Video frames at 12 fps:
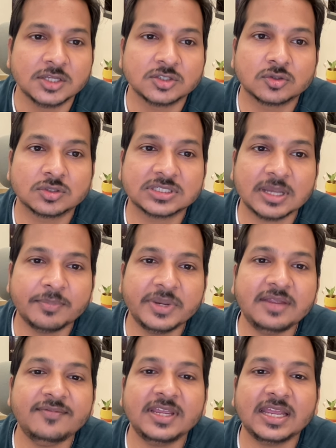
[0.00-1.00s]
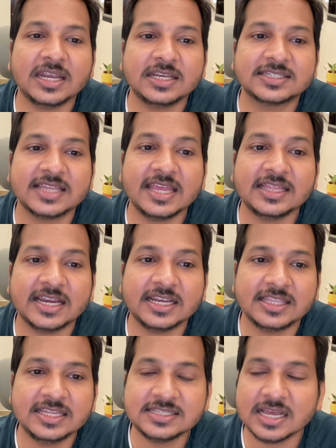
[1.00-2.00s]
So summary, we can say
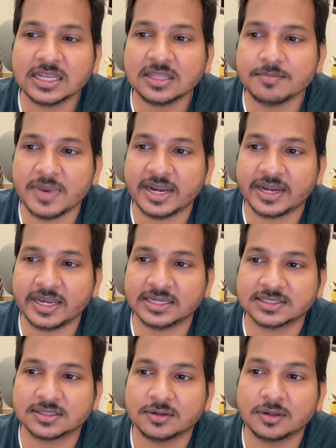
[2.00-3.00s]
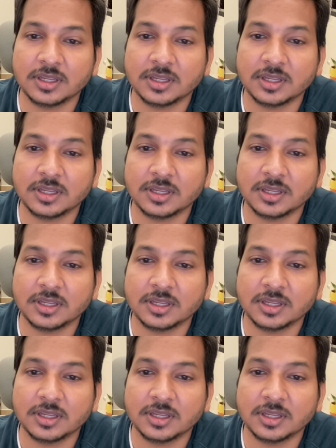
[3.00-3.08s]
that these are the metrics.